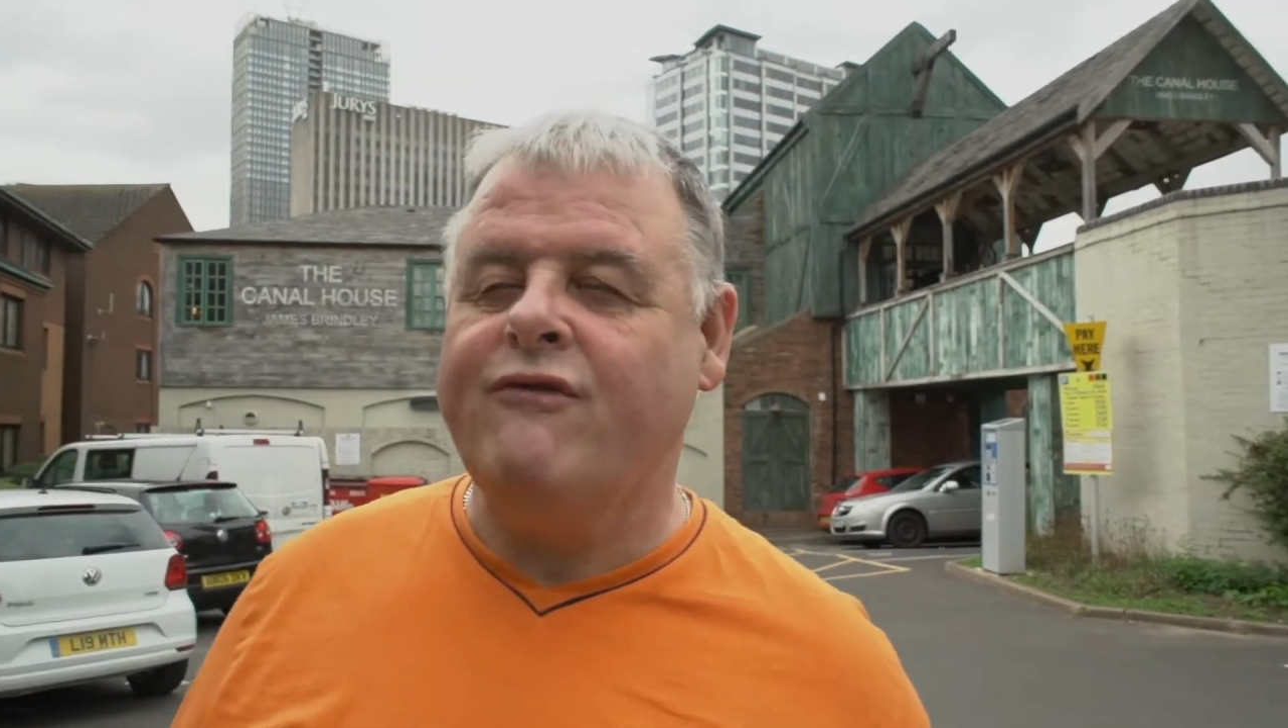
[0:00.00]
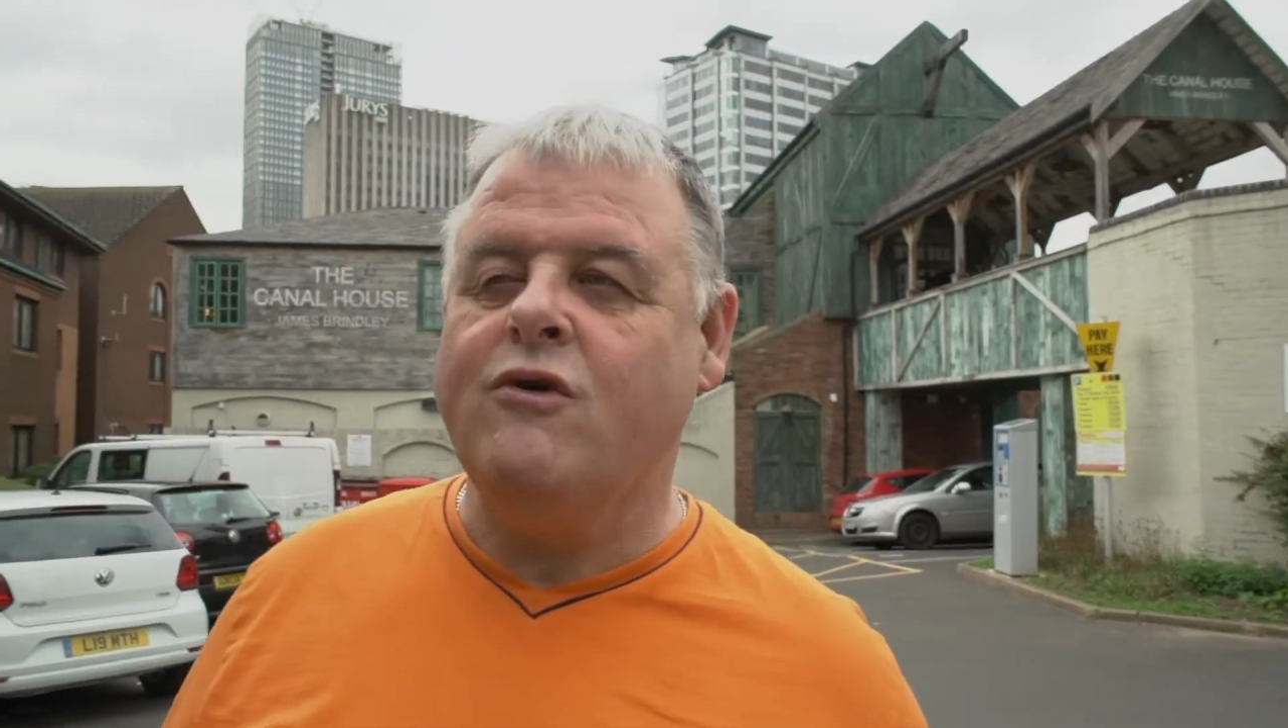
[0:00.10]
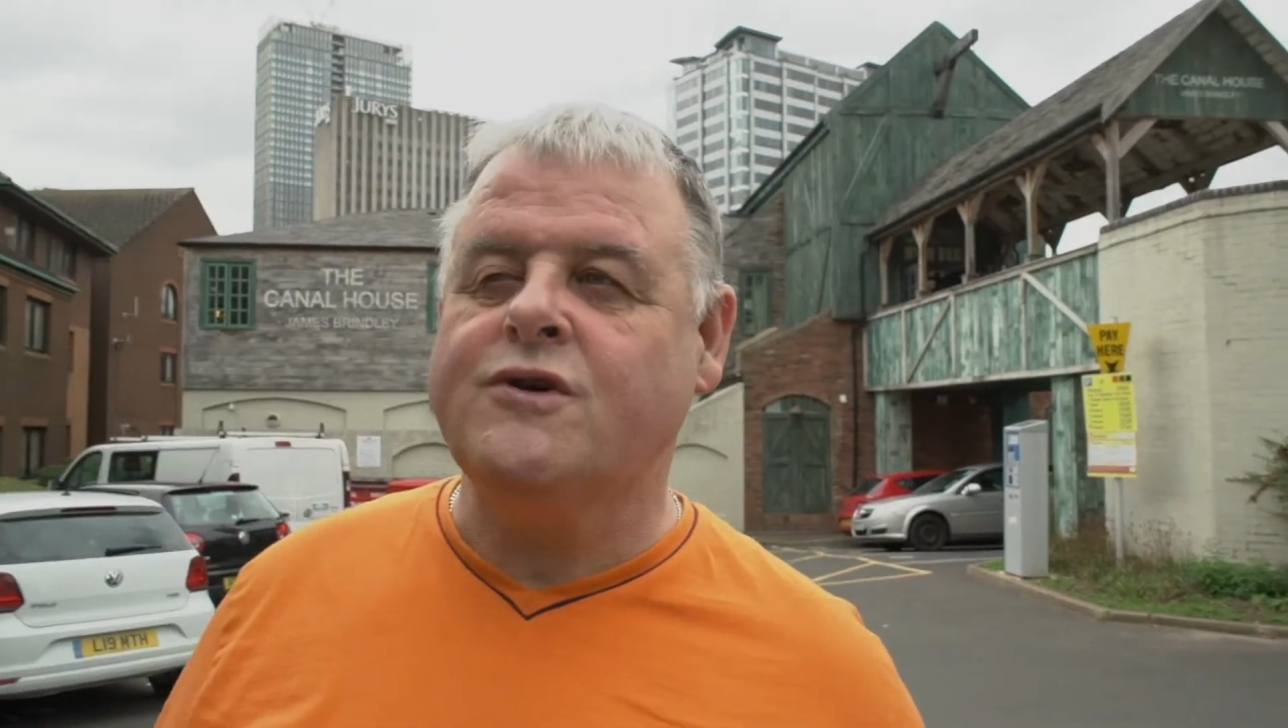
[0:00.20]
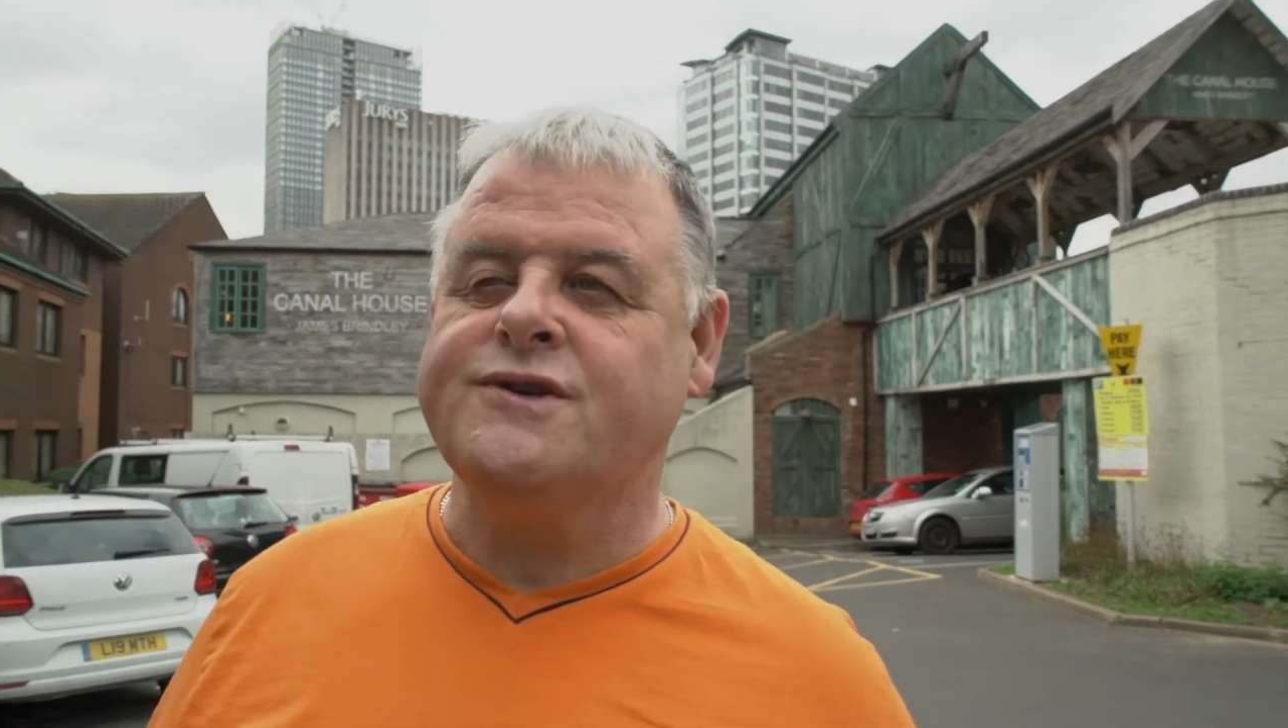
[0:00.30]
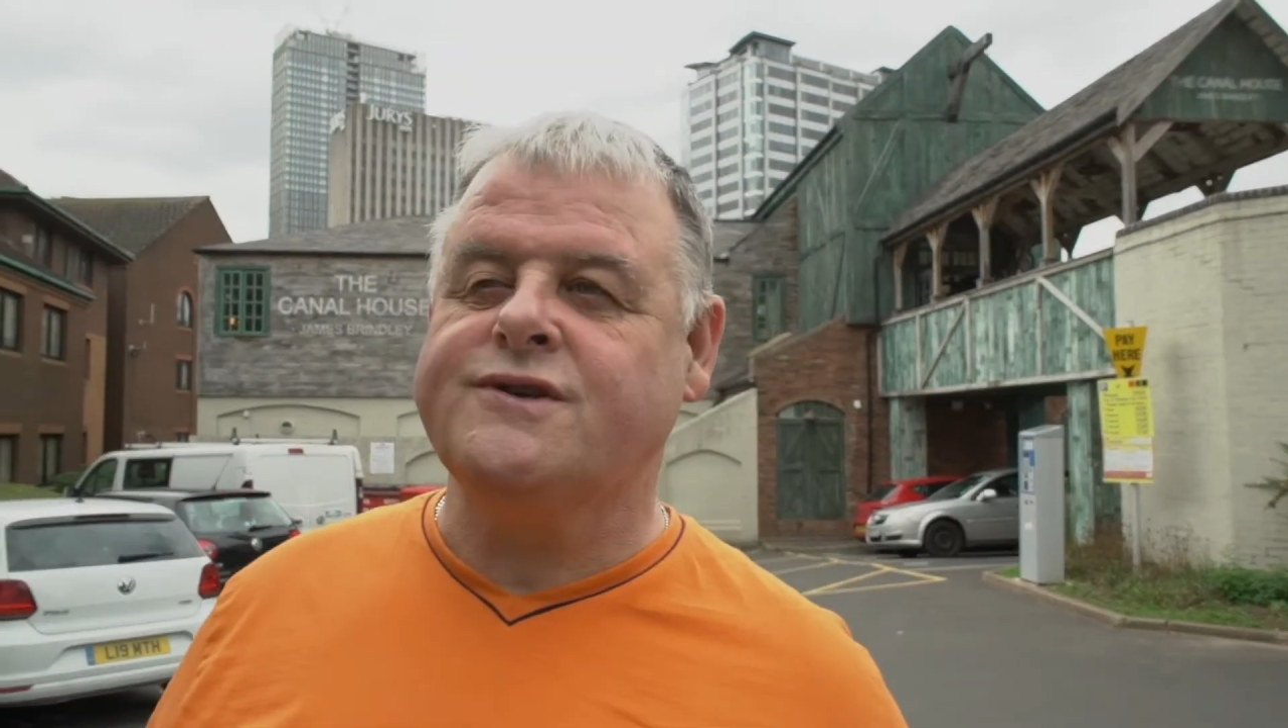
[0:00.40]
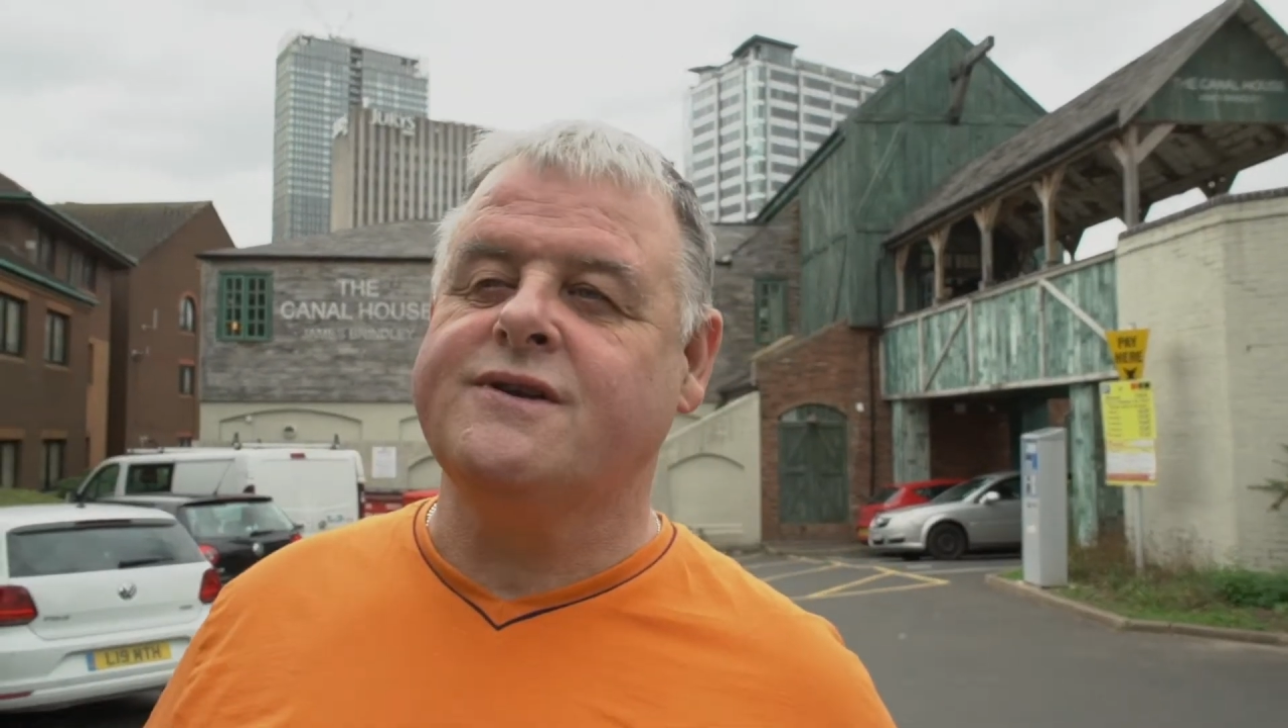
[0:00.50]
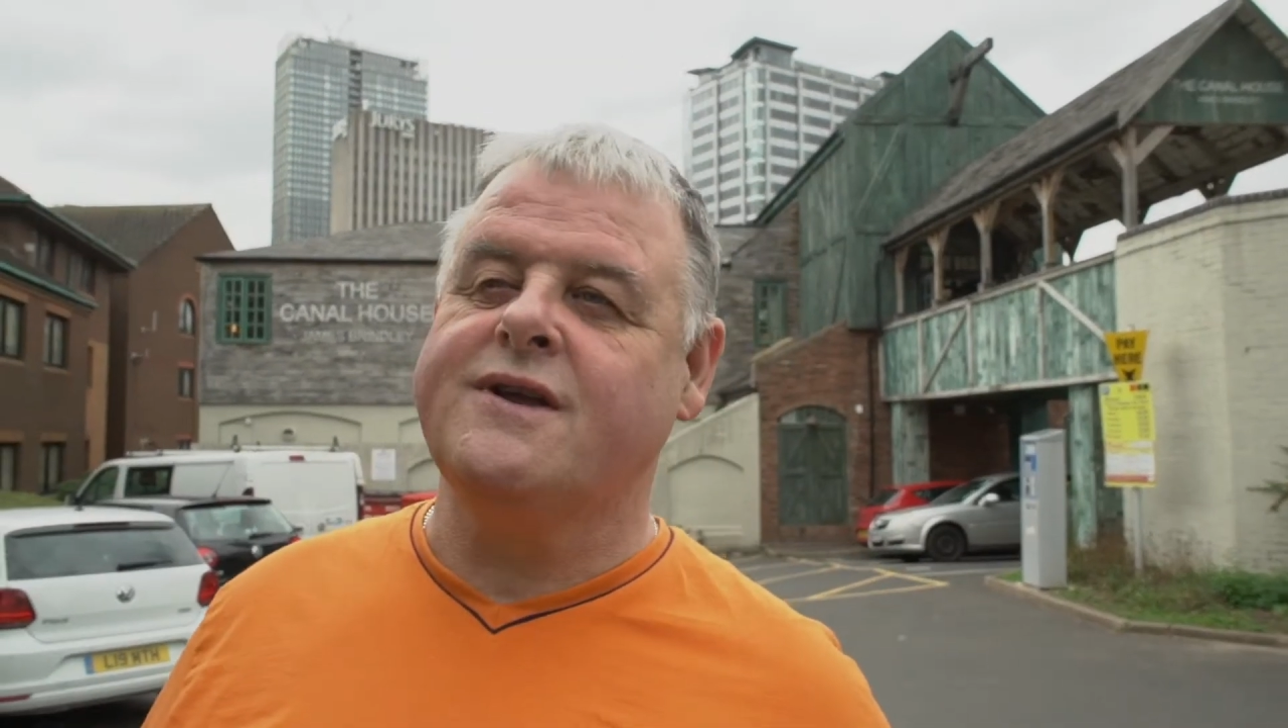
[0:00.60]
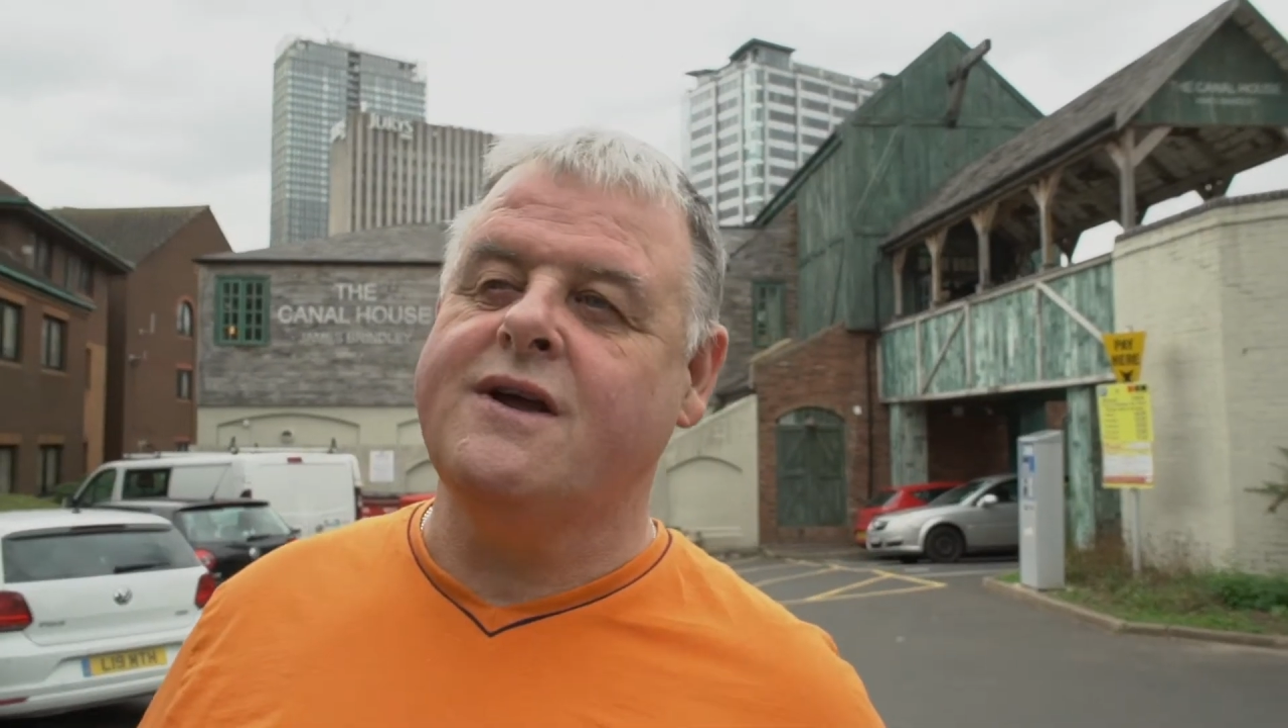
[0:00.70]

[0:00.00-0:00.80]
Force